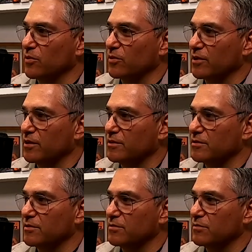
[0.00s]
where
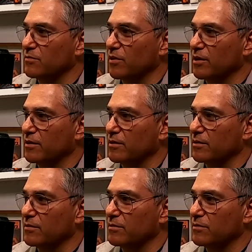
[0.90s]
kids run
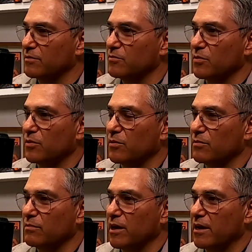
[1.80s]
into
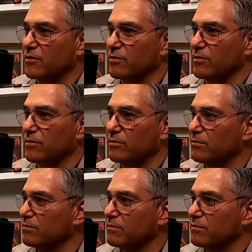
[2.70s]
supernatural